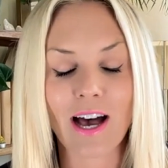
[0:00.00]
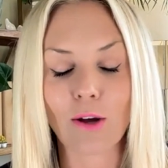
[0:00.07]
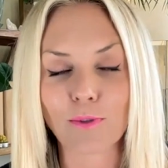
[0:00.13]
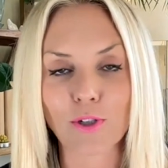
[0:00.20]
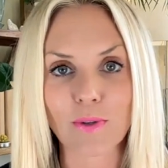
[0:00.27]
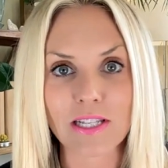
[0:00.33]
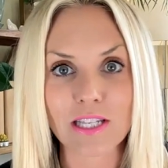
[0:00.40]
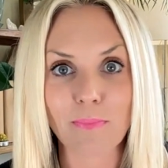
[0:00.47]
help
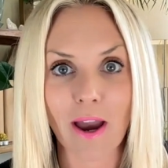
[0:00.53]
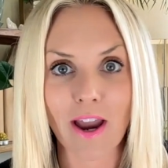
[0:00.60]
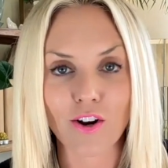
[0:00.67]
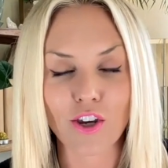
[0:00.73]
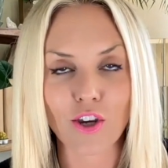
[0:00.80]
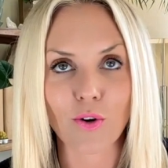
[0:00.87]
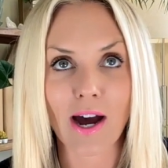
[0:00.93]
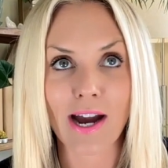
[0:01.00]
to inspire
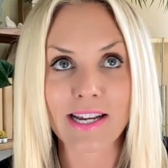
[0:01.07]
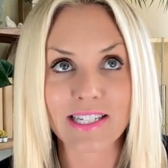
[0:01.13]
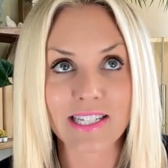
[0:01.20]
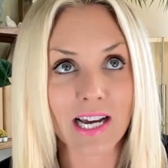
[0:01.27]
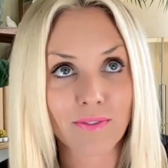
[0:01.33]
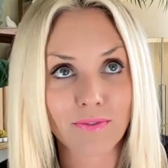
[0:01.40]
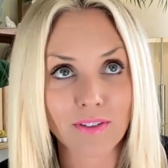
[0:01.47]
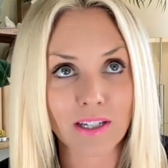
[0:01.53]
you. I
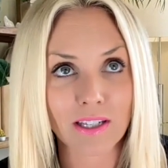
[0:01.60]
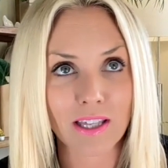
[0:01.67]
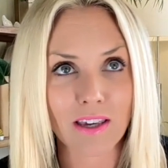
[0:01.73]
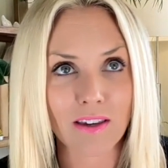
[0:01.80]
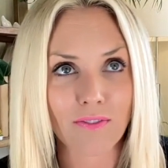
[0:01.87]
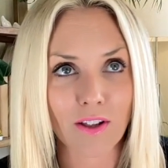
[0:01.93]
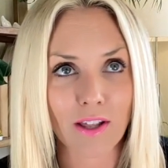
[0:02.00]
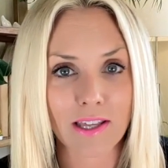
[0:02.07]

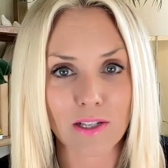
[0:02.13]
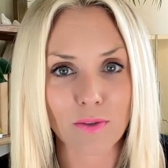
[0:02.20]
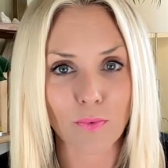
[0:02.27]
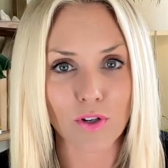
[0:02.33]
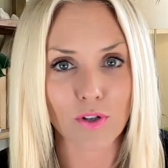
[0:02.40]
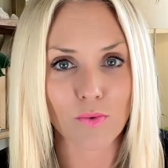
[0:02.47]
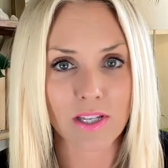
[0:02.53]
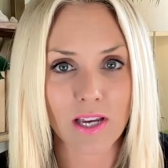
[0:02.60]
definitely felt like this
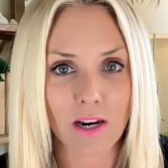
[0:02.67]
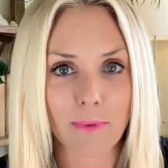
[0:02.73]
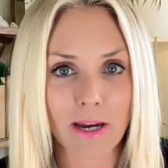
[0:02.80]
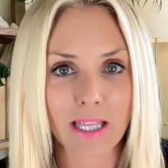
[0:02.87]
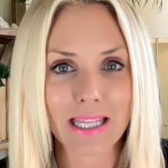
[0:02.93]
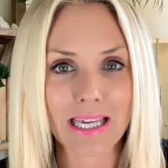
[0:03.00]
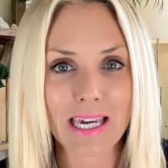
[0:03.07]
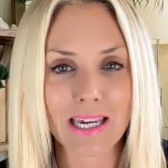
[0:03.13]
person was out of my
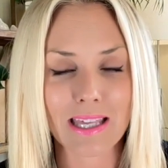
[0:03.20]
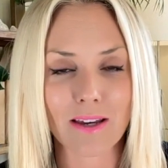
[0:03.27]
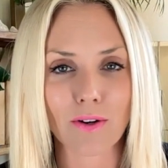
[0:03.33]
league.